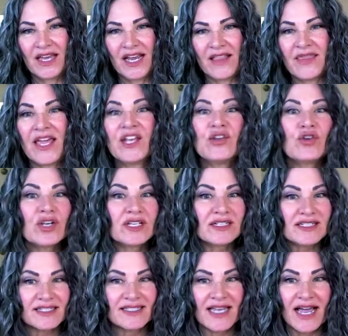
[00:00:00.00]
And then you can
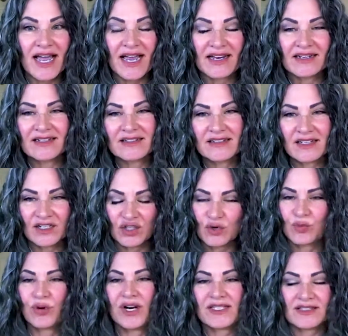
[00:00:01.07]
decide in
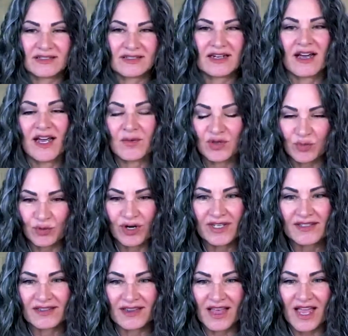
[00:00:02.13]
your present time, your
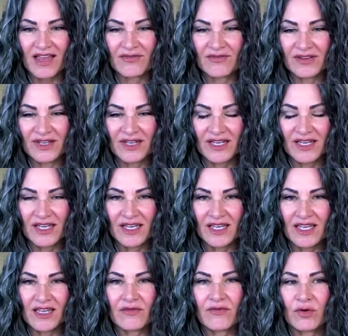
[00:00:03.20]
present life,
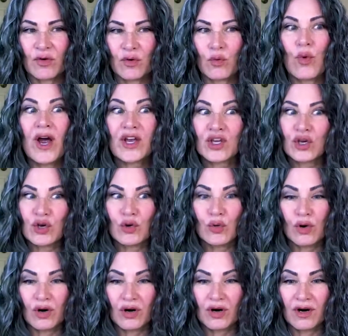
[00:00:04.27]
if what
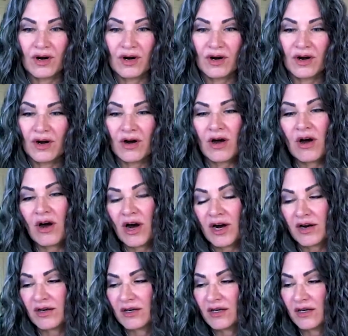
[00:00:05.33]
you
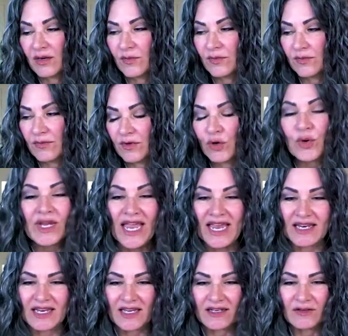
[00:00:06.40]
are
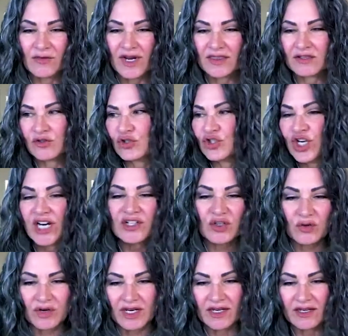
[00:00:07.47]
creating, right? The
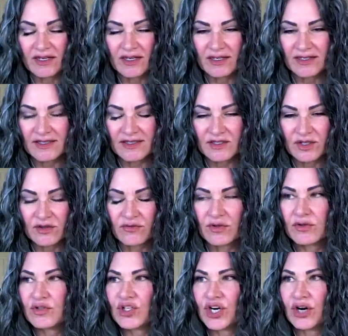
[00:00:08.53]
trajectory is to the
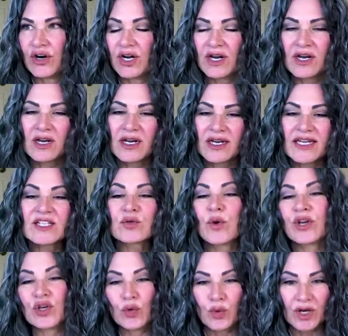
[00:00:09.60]
future is
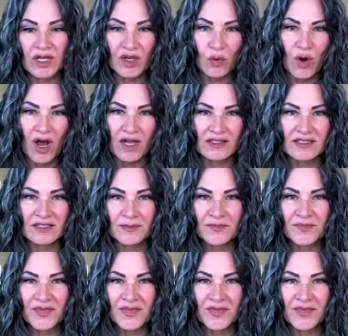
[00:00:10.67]
what you really want.